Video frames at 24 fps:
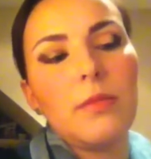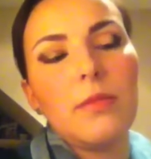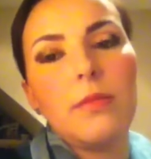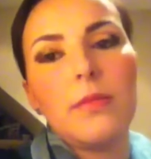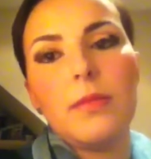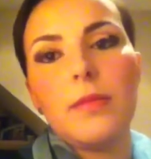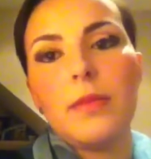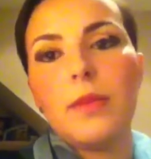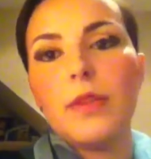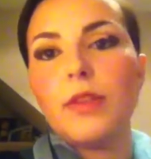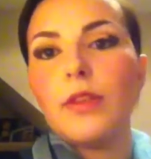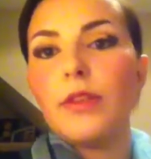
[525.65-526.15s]

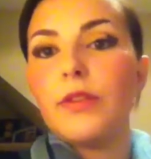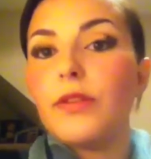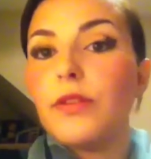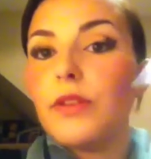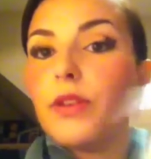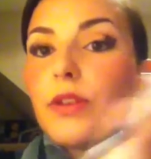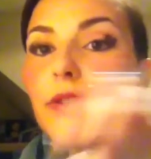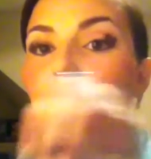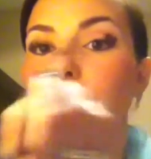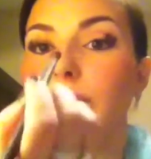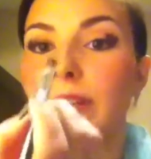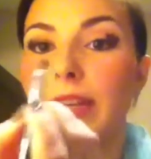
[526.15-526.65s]
the
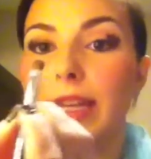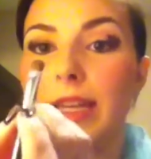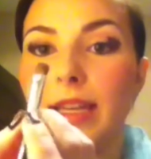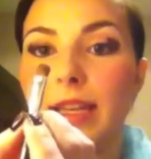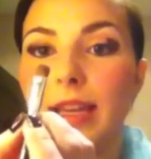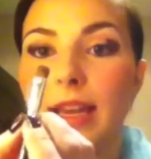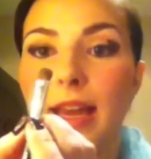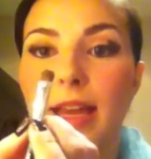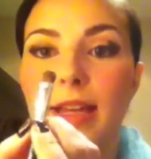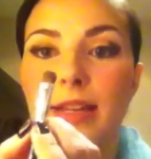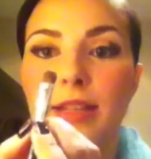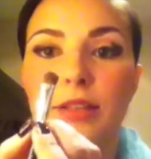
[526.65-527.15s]
fluffy
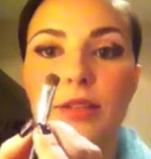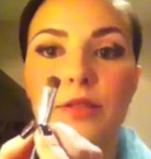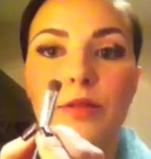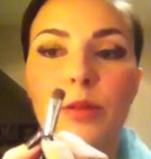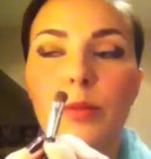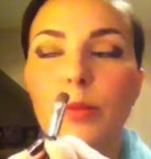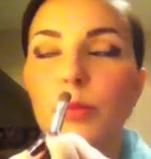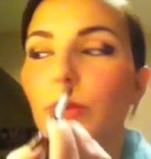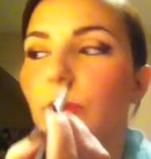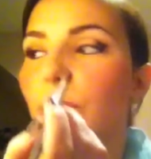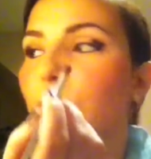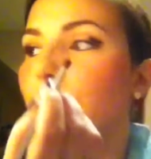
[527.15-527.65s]
end of the
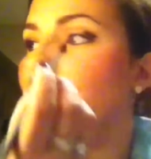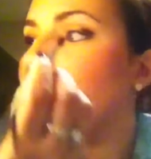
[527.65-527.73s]
brush,